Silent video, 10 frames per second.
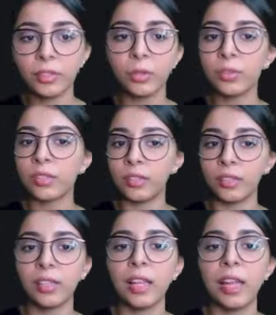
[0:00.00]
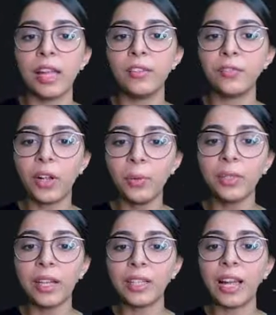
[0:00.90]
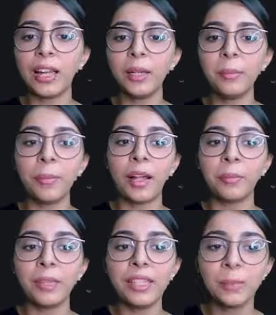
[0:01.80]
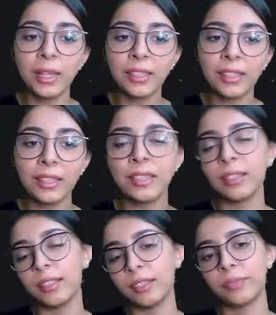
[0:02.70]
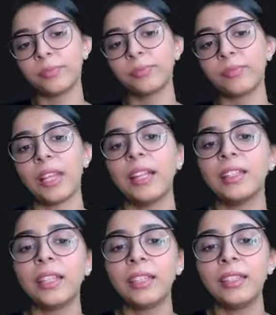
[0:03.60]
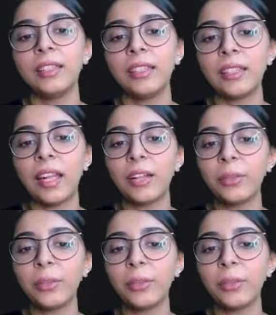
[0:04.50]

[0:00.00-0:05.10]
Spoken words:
closed it, and found that I had packed my spectacles in it. And then he had